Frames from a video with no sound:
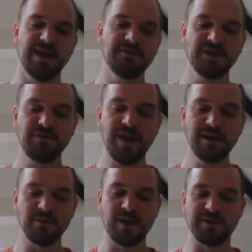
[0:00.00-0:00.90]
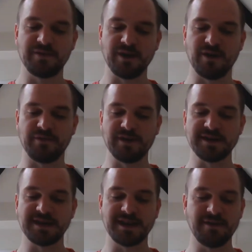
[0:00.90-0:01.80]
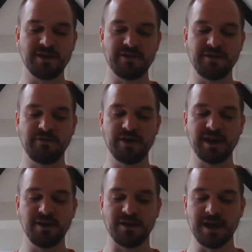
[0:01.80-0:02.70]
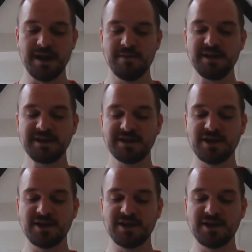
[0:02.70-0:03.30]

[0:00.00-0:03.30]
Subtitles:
If she felt one of the orphans had given her a funny look, Mrs.